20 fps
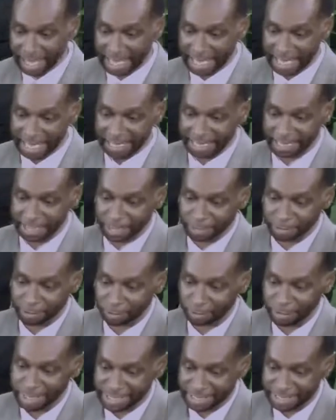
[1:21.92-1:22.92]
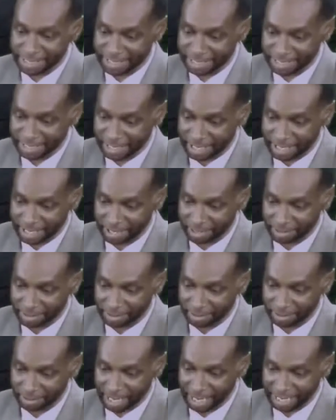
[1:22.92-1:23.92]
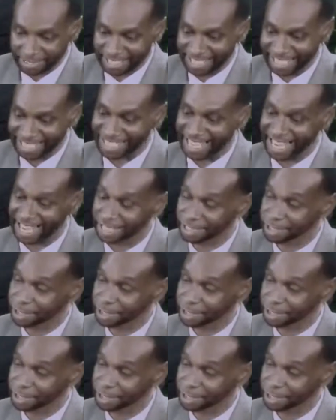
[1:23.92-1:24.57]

And the reason that I got